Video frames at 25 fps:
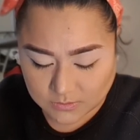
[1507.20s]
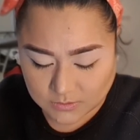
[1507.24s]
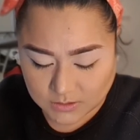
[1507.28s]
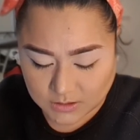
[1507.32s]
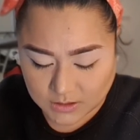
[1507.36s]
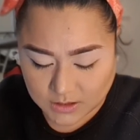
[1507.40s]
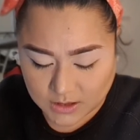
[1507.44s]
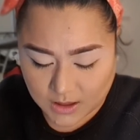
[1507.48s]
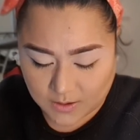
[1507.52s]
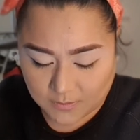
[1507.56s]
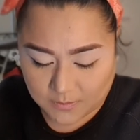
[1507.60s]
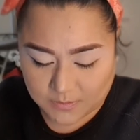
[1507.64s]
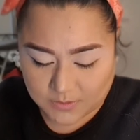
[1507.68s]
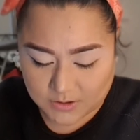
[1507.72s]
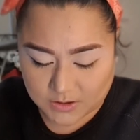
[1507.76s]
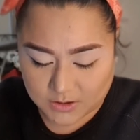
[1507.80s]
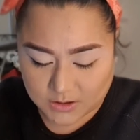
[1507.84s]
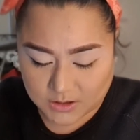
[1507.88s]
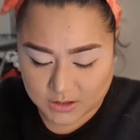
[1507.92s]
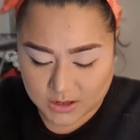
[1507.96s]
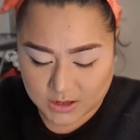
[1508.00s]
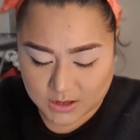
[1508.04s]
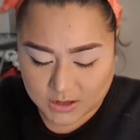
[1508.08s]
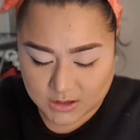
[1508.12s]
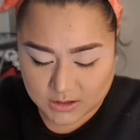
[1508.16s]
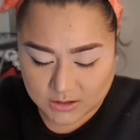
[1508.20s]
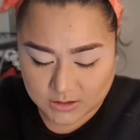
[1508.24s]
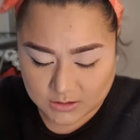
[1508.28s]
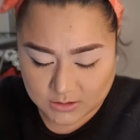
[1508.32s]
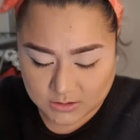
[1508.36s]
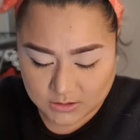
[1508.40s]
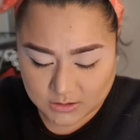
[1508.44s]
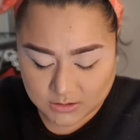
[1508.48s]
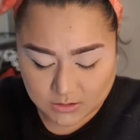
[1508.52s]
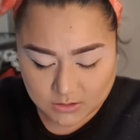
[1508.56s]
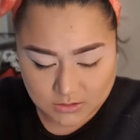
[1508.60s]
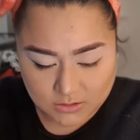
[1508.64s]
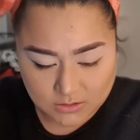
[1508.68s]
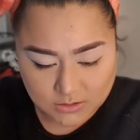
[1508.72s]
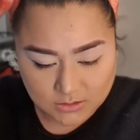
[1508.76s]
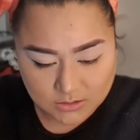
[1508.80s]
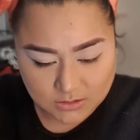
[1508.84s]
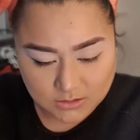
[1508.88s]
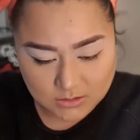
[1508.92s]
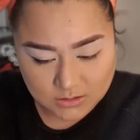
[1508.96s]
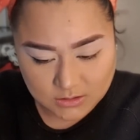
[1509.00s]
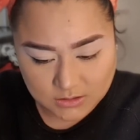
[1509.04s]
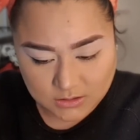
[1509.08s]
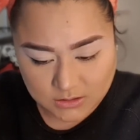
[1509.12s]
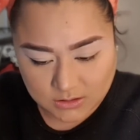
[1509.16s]
Yeah, okay.
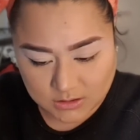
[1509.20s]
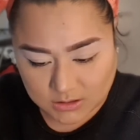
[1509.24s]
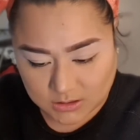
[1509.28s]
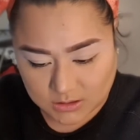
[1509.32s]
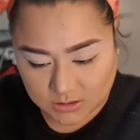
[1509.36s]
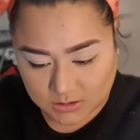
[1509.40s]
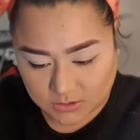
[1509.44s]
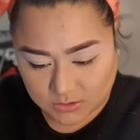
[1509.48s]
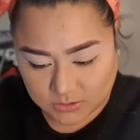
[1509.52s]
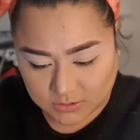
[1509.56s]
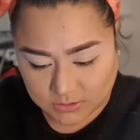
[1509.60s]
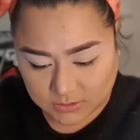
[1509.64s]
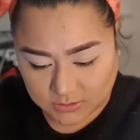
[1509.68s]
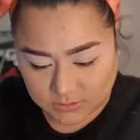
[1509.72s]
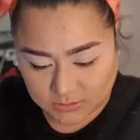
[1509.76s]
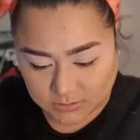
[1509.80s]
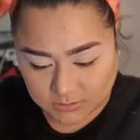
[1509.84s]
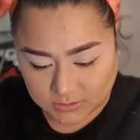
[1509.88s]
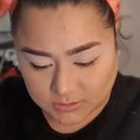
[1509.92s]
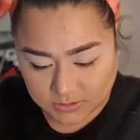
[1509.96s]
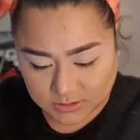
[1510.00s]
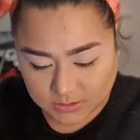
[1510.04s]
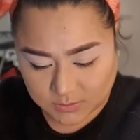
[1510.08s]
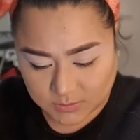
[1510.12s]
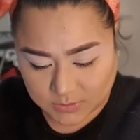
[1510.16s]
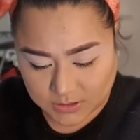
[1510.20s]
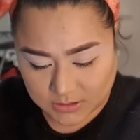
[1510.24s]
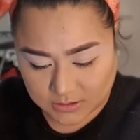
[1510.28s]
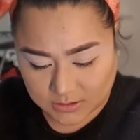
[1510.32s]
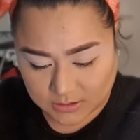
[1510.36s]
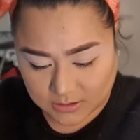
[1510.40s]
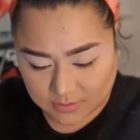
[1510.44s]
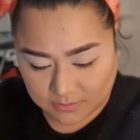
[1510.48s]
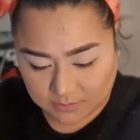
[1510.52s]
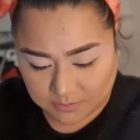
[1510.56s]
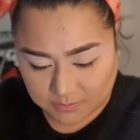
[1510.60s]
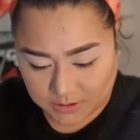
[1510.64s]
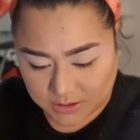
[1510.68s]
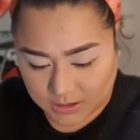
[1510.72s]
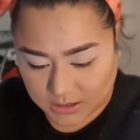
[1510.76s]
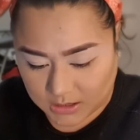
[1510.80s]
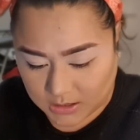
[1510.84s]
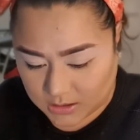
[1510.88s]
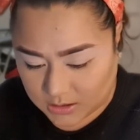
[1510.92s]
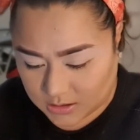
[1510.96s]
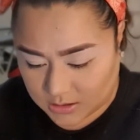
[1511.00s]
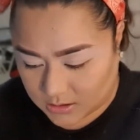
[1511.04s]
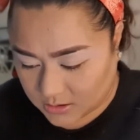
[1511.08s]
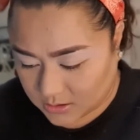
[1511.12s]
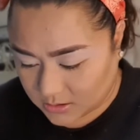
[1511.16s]
Hang on, let's make that
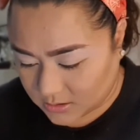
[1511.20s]
big.